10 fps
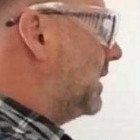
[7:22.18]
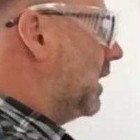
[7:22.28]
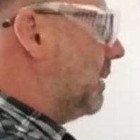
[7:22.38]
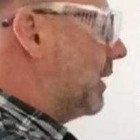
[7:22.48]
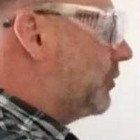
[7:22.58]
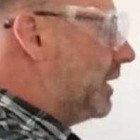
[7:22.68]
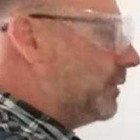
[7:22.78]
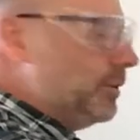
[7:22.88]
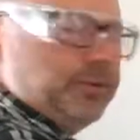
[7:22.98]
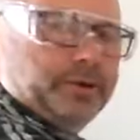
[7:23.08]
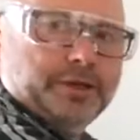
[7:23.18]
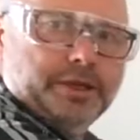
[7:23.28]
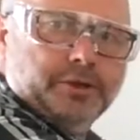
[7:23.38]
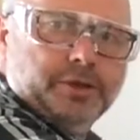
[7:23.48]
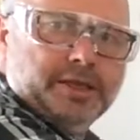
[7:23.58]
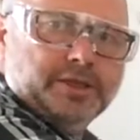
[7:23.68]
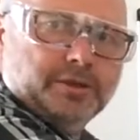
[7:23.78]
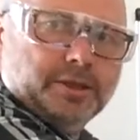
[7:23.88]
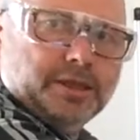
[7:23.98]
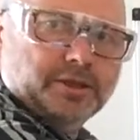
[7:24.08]
about 350 degrees. So
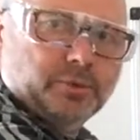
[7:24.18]
the things that